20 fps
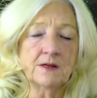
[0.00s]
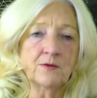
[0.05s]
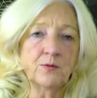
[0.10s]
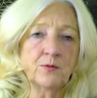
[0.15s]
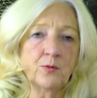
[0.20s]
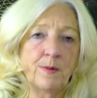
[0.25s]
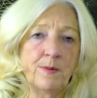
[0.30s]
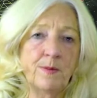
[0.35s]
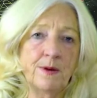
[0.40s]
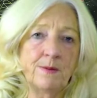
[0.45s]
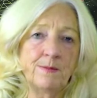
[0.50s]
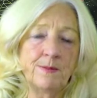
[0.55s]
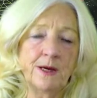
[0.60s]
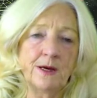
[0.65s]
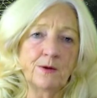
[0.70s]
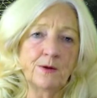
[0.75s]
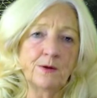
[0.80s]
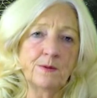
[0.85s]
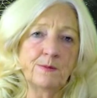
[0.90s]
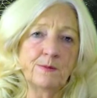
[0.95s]
of women
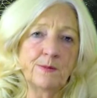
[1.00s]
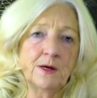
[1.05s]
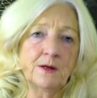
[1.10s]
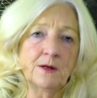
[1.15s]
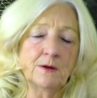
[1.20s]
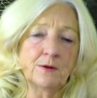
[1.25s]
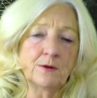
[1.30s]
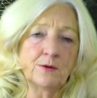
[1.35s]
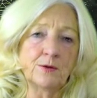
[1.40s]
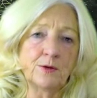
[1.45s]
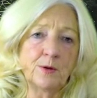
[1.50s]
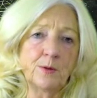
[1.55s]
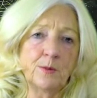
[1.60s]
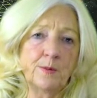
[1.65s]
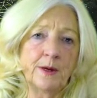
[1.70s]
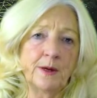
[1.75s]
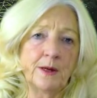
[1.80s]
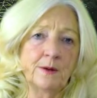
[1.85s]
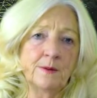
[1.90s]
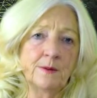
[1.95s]
being on the birth control
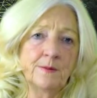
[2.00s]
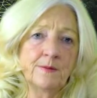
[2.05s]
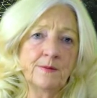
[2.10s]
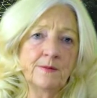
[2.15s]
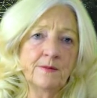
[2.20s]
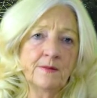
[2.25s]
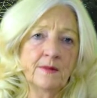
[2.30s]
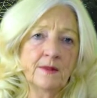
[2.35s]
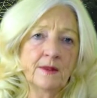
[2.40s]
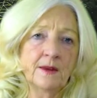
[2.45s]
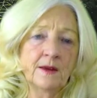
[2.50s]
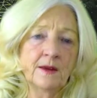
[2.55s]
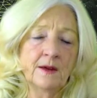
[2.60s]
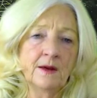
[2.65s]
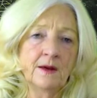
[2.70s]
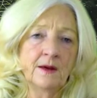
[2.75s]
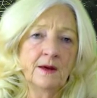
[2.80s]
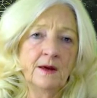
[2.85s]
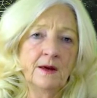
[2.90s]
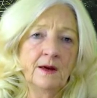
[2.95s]
pill.
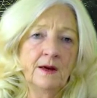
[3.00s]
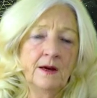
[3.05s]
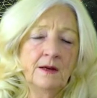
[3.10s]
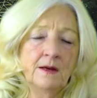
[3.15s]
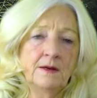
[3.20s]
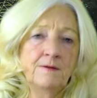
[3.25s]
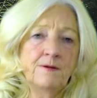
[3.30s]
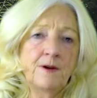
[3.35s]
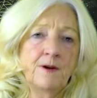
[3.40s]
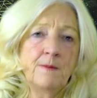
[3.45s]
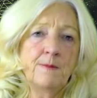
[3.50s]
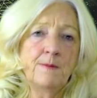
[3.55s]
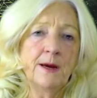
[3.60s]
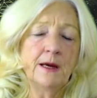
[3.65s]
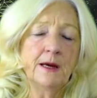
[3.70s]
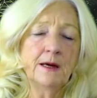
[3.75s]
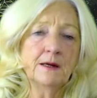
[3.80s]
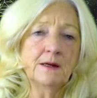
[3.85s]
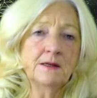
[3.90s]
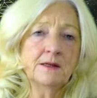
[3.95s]
It's a very
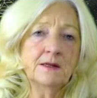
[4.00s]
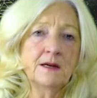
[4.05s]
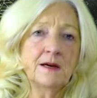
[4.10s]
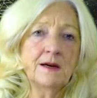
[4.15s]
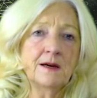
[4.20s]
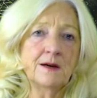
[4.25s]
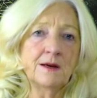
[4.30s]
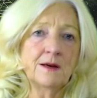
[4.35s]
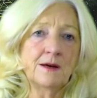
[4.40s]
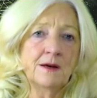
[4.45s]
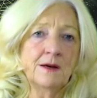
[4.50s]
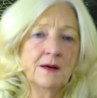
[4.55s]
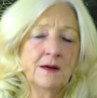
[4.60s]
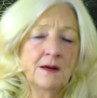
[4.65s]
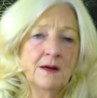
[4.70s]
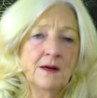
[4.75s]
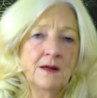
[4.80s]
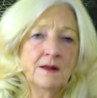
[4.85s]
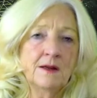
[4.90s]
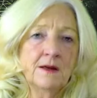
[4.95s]
big concern
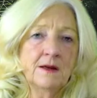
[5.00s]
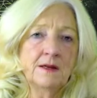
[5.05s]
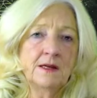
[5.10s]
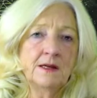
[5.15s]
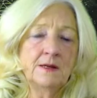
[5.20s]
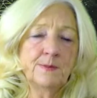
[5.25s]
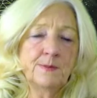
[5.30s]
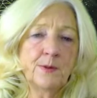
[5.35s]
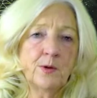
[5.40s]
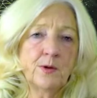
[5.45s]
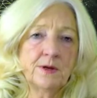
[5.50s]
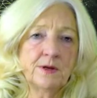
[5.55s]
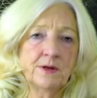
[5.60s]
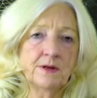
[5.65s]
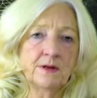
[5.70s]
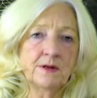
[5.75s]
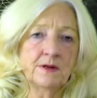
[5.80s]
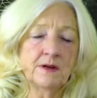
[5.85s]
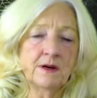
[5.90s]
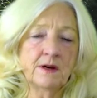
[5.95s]
that these
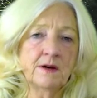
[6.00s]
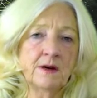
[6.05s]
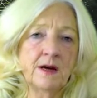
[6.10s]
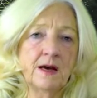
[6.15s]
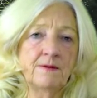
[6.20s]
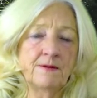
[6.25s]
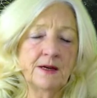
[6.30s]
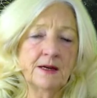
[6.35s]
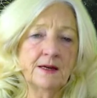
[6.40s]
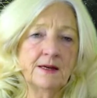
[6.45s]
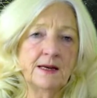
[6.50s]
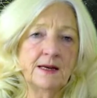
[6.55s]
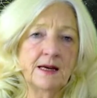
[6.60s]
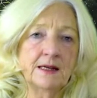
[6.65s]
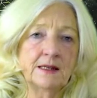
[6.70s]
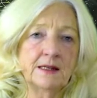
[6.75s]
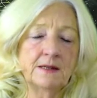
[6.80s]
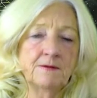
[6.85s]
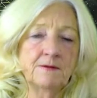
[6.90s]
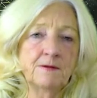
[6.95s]
poisons are having a
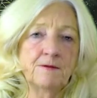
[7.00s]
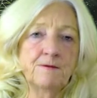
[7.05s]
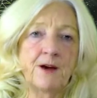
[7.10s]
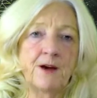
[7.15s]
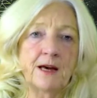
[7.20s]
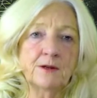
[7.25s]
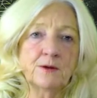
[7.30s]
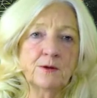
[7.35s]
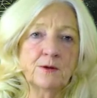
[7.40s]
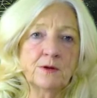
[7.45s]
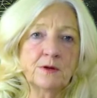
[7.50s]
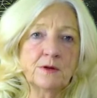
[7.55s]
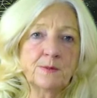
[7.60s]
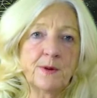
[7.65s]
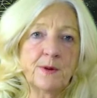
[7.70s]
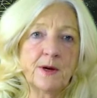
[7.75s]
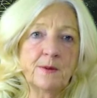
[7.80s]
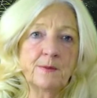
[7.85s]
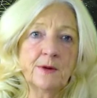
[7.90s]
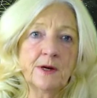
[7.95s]
negative effect on
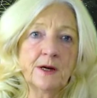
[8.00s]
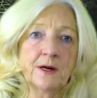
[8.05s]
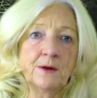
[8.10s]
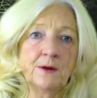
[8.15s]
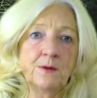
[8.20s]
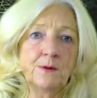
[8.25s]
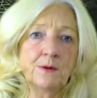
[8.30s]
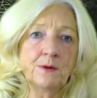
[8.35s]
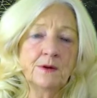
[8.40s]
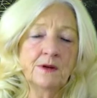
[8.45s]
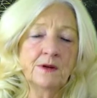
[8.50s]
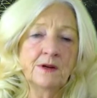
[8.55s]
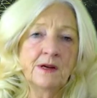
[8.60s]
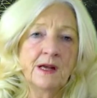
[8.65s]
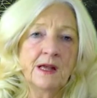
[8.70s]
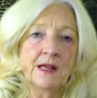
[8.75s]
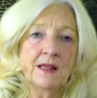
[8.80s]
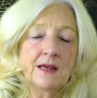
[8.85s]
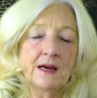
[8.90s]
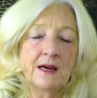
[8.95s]
sperm count.
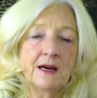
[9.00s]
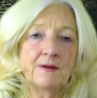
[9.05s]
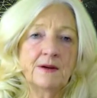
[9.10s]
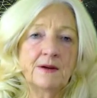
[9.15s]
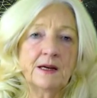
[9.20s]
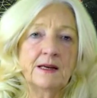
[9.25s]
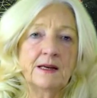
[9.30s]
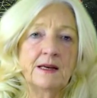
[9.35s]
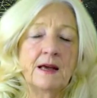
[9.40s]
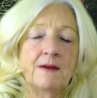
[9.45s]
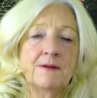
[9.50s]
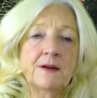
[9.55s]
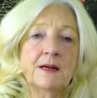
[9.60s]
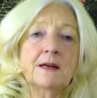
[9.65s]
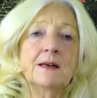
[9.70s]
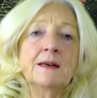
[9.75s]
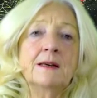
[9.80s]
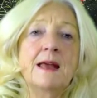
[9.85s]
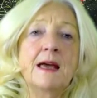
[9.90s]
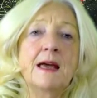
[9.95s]
They're having a
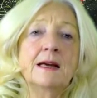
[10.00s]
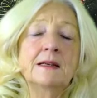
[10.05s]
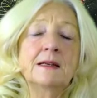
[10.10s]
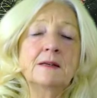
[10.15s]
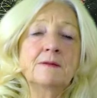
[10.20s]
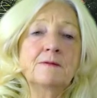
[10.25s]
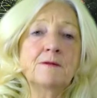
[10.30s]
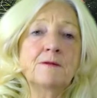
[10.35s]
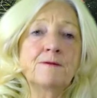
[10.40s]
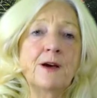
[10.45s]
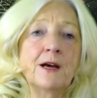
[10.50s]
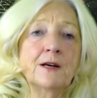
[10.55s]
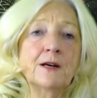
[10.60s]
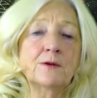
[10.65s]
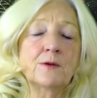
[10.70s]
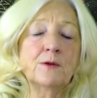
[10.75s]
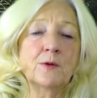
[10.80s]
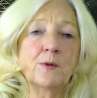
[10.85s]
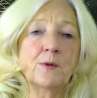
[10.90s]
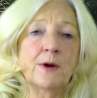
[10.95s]
negative
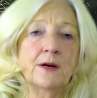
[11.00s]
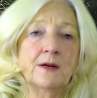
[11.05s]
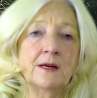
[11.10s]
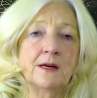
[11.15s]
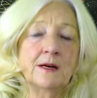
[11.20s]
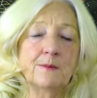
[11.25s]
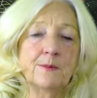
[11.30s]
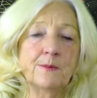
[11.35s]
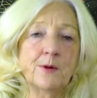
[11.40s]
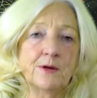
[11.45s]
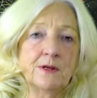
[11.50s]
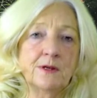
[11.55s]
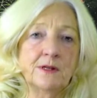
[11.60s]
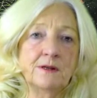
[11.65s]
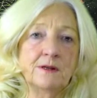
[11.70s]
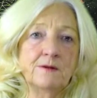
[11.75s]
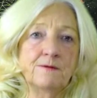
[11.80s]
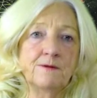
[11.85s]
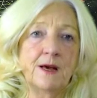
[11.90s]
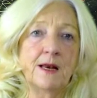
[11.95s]
effect on the way our little boys
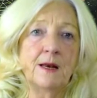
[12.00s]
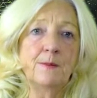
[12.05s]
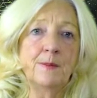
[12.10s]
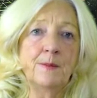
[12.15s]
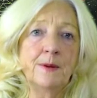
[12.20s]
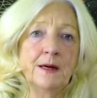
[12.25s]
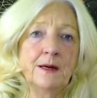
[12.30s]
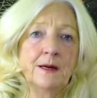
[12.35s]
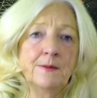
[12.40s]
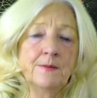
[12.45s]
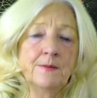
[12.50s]
are developing.